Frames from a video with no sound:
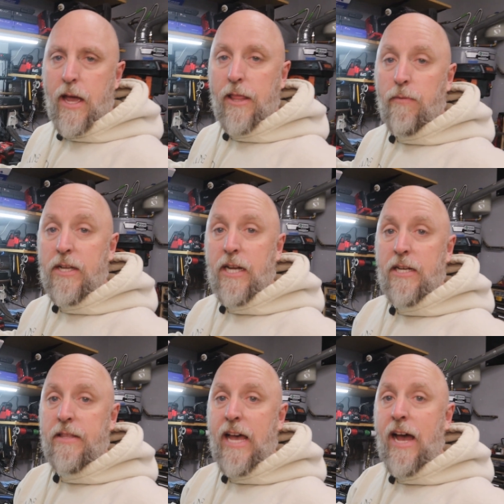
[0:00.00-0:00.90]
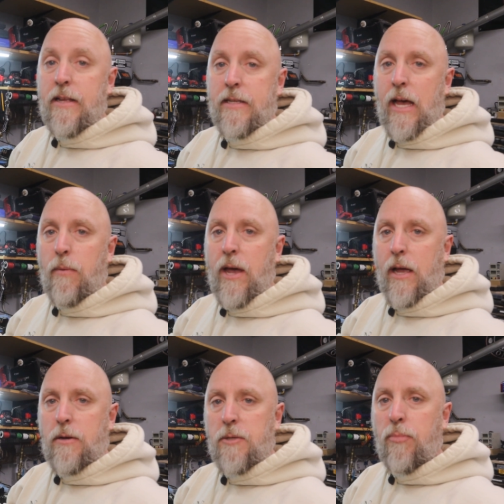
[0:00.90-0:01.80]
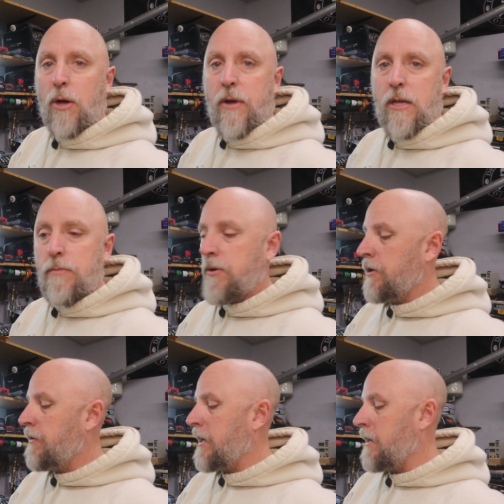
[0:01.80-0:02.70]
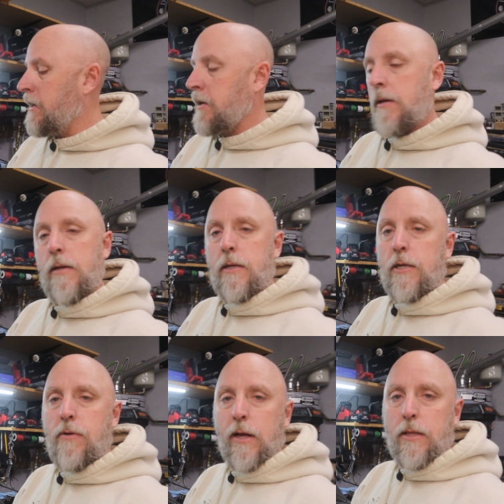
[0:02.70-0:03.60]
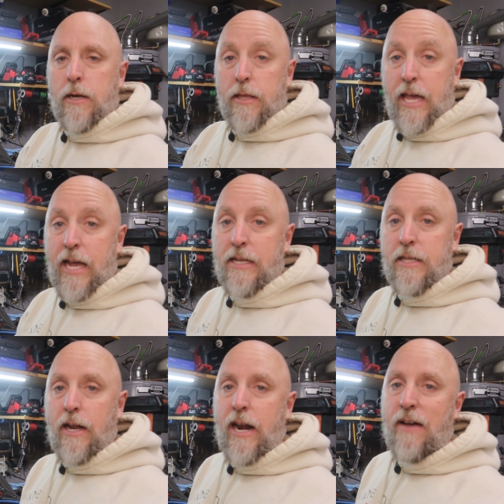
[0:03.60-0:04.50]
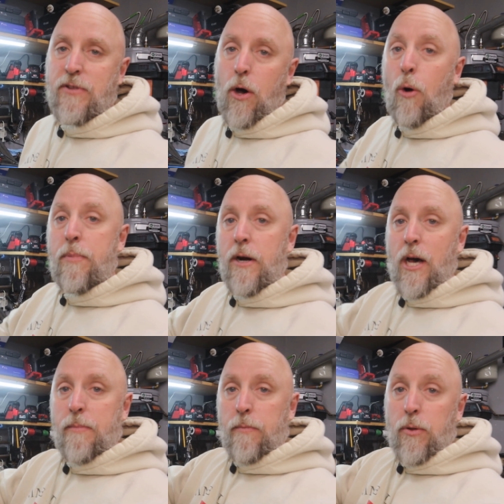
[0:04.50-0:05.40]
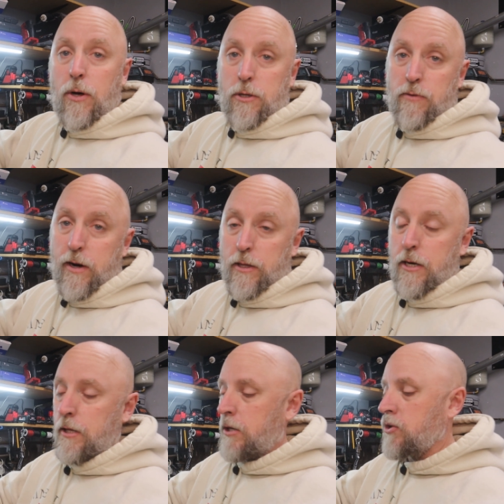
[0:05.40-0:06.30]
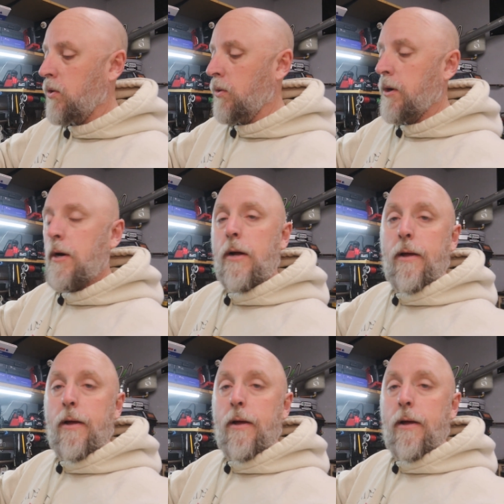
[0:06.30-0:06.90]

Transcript: And the reason I did that is that way I can just plug my computer in directly to the case and not have to open it up and plug directly into the controller.